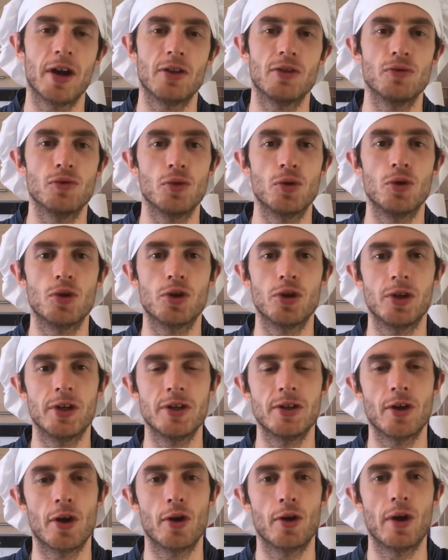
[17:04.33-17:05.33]
the raw cookie
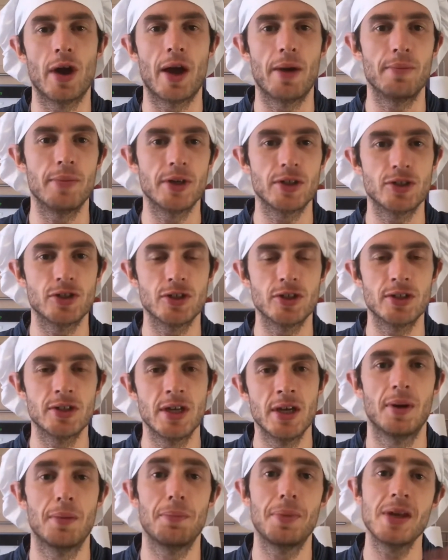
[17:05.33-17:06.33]
dough and mixtures.
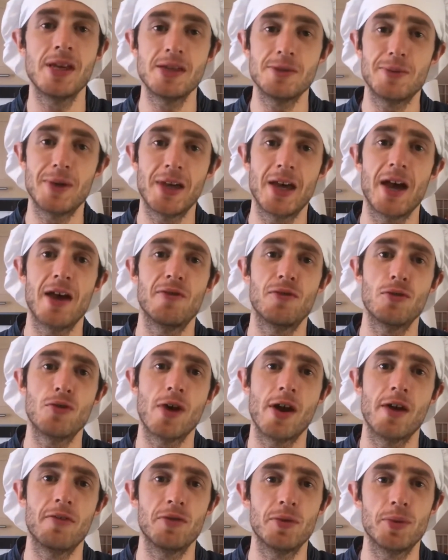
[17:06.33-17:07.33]
Please be careful,
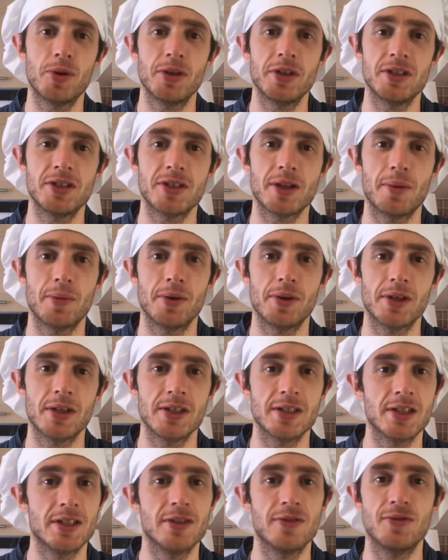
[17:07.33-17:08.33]
everybody's stomach is
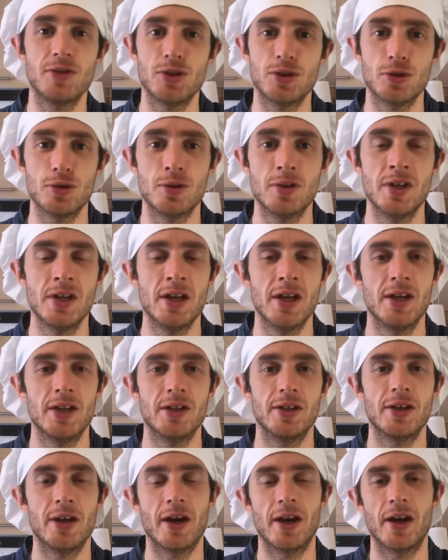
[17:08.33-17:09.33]
individual.
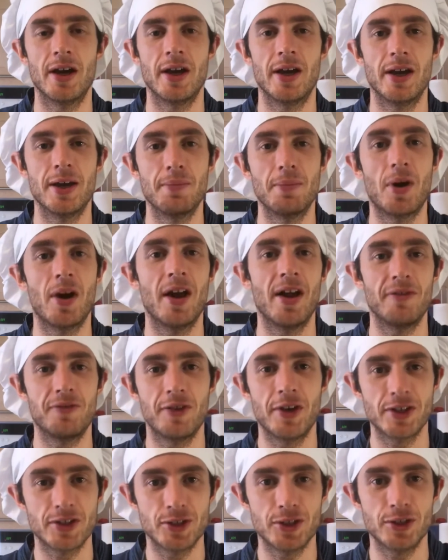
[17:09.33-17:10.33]
It might
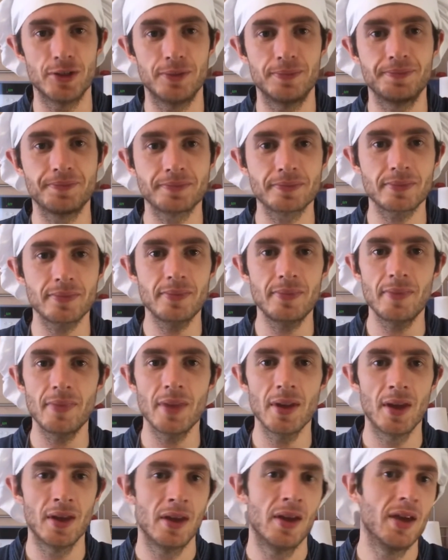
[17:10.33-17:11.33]
affect you.
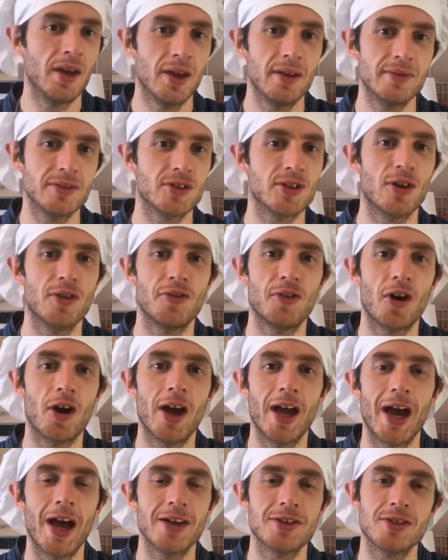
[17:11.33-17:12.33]
So far it
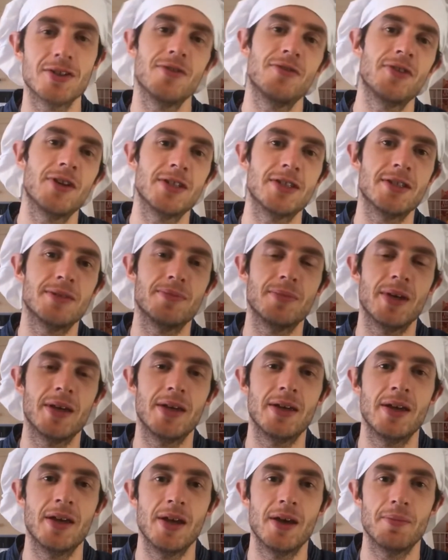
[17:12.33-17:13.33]
hasn't affected
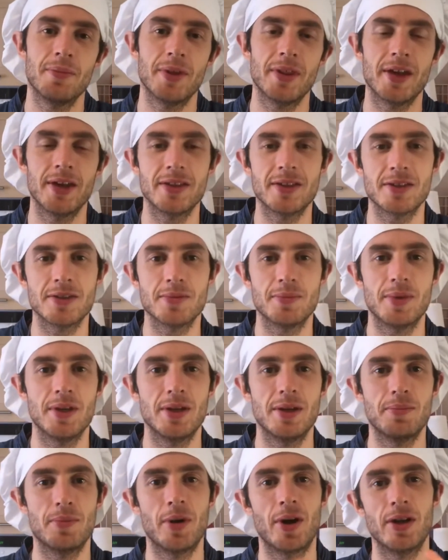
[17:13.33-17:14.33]
me, but that doesn't mean
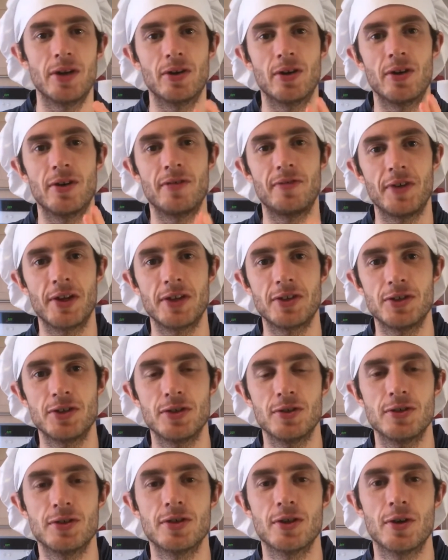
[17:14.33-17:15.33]
it might not affect
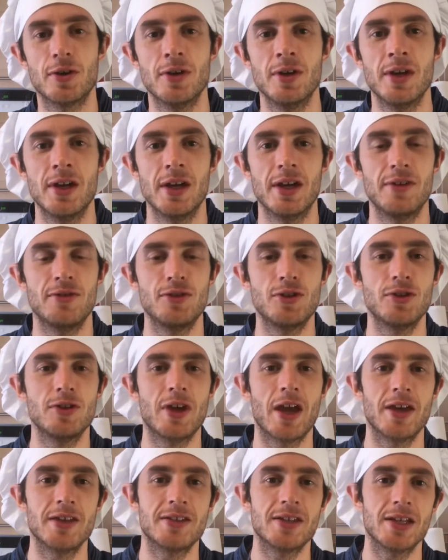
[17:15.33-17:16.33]
you. So if you do
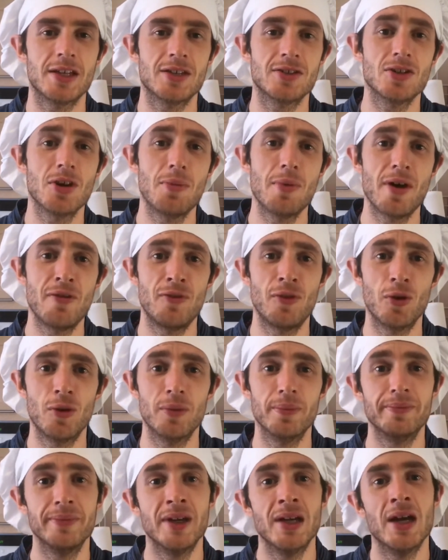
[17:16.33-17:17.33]
get sick, it's not my
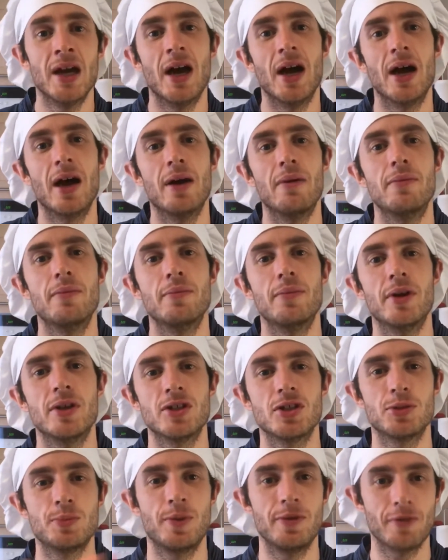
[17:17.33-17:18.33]
fault, but
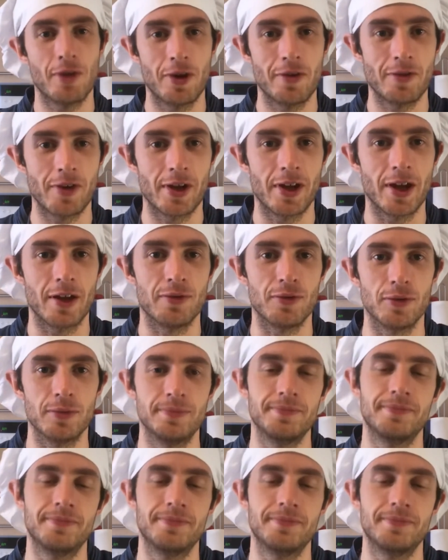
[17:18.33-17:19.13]
just be very, very careful.